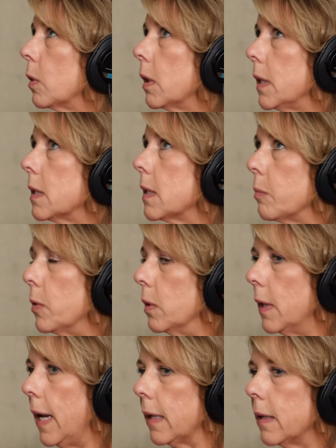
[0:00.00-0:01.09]
really simple
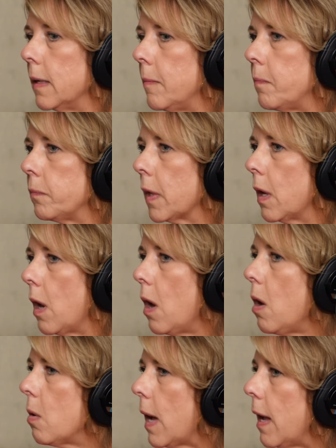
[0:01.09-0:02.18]
like,
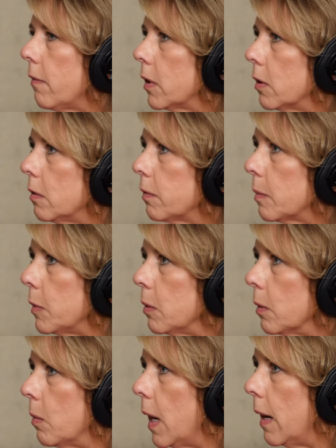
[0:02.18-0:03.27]
"Oh, I haven't heard from you
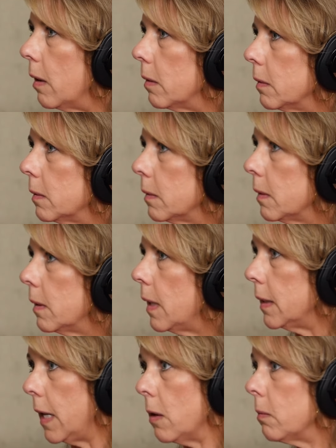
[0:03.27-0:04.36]
in a while."
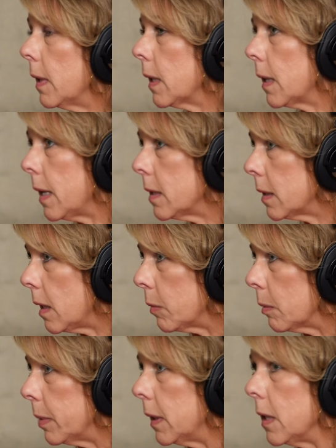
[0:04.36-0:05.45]
They don't recognize the
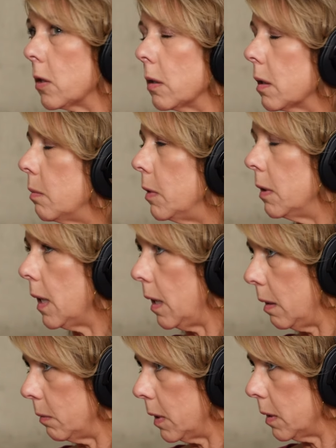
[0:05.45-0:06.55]
number, but they start
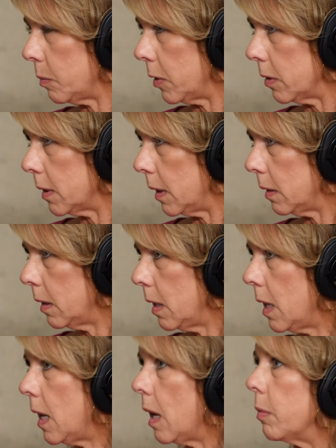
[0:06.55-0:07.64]
communicating with this person. Right.
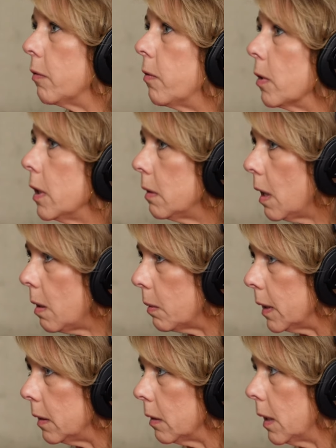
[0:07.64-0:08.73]
And before you know
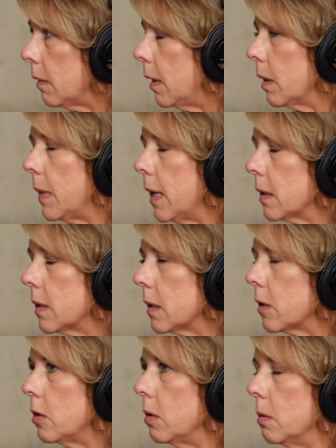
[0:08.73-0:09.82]
it, they're giving them
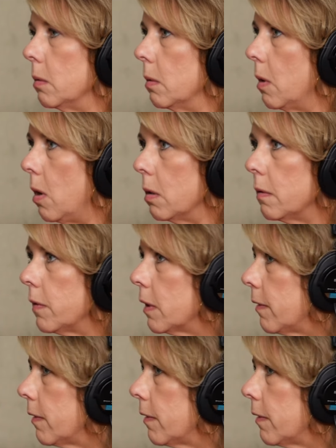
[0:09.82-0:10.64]
access to all of their